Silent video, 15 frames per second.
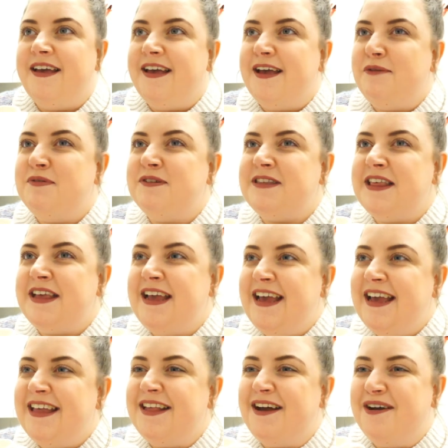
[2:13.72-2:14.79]
It was the
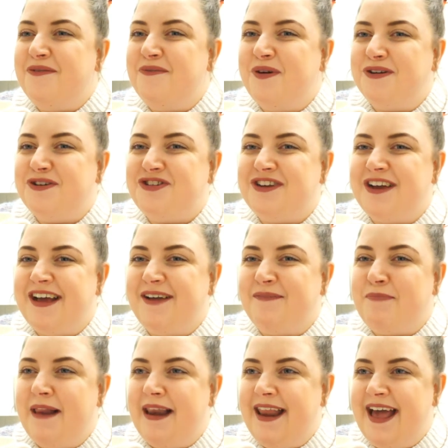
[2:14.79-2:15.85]
year that I watched a
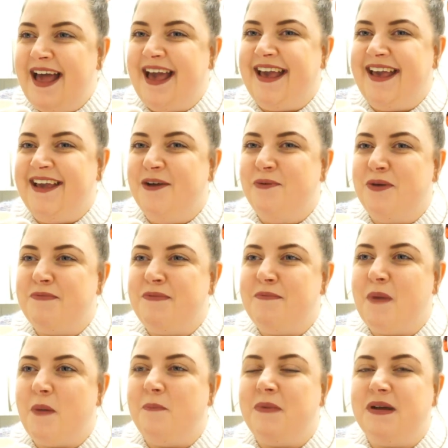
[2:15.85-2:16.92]
play with my
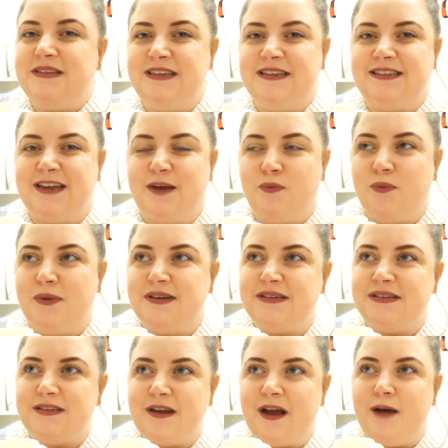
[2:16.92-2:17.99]
mum and my sister, and we went to
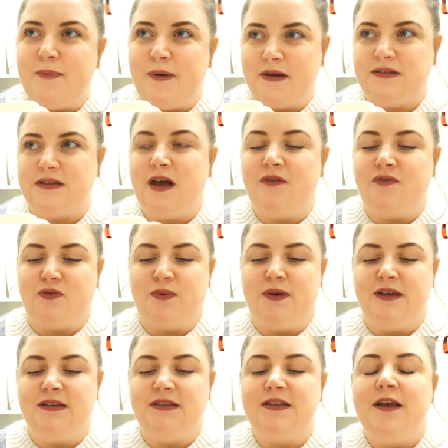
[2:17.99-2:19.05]
Starbucks
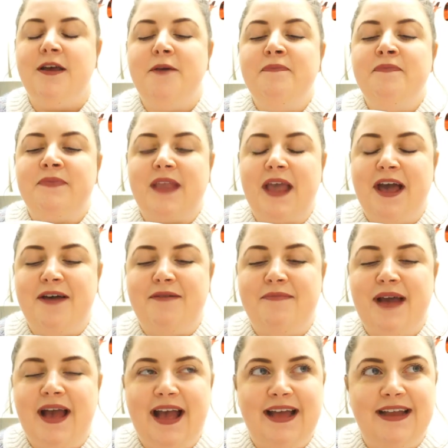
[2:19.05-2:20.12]
afterwards,
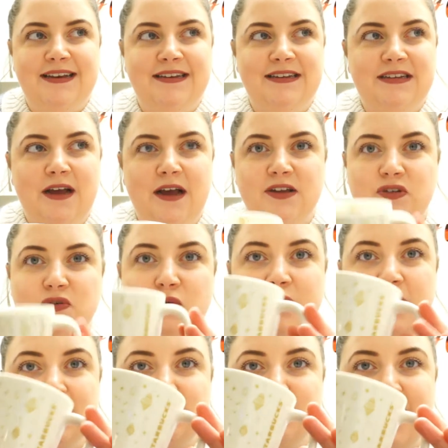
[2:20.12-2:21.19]
and I saw
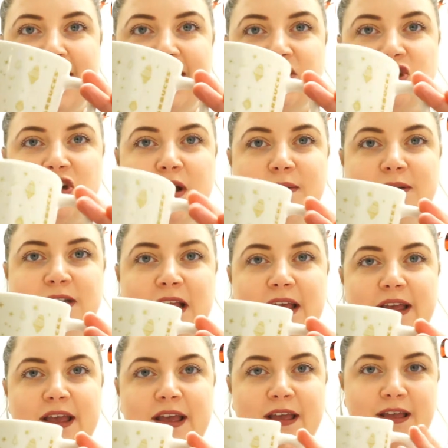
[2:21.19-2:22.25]
this range and I was
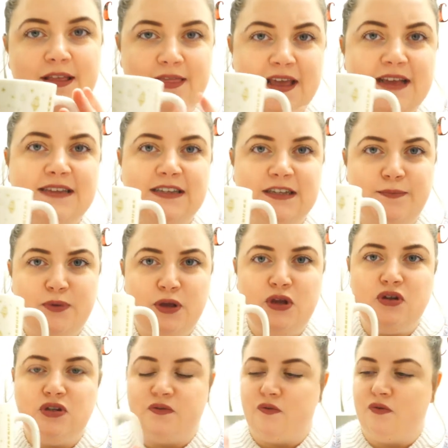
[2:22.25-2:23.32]
like, this is a
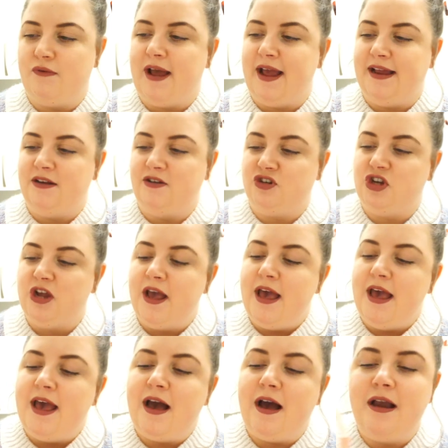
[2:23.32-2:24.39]
beautiful range.
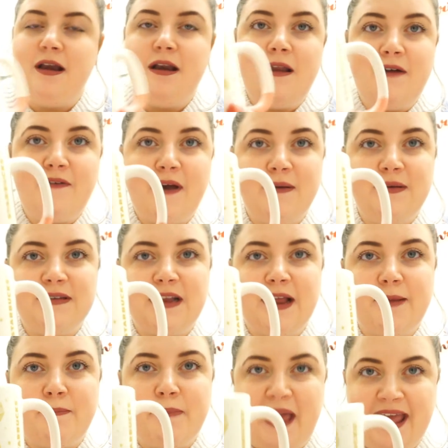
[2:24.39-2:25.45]
I love how it's
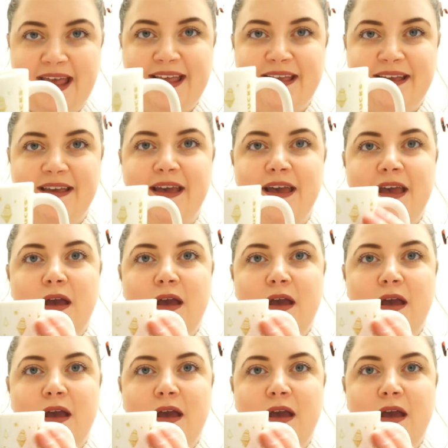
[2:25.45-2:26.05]
like pink.